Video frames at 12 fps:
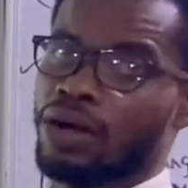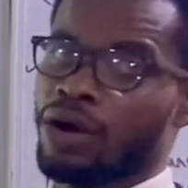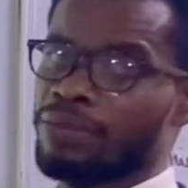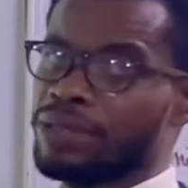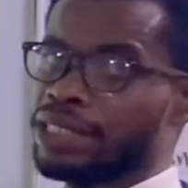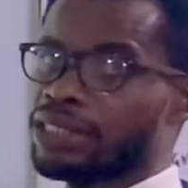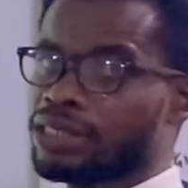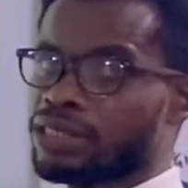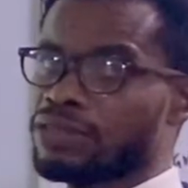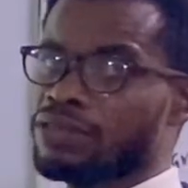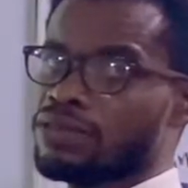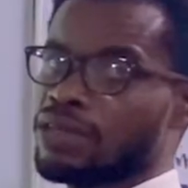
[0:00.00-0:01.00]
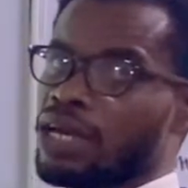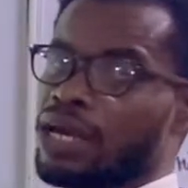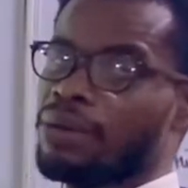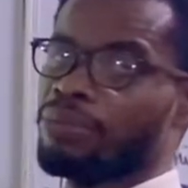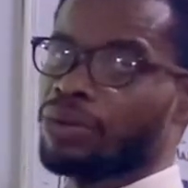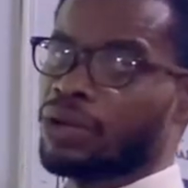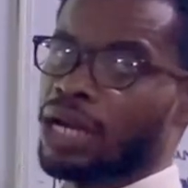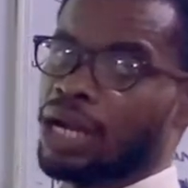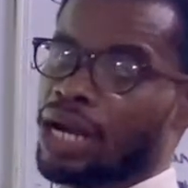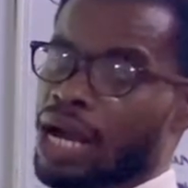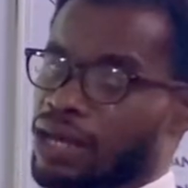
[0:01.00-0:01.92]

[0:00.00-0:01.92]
obligations the employer